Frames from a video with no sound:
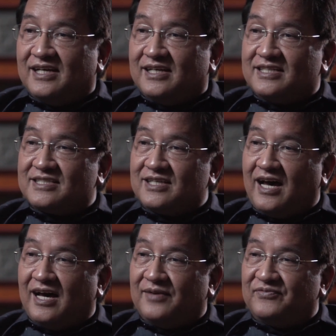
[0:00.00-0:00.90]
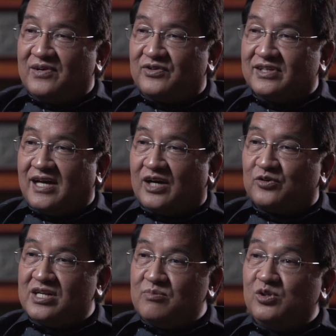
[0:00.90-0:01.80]
his favorite
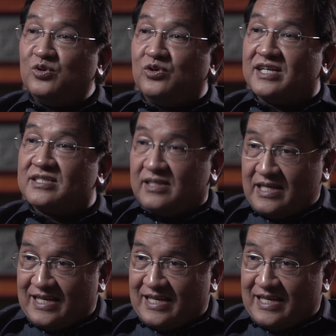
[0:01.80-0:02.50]
acronym UST,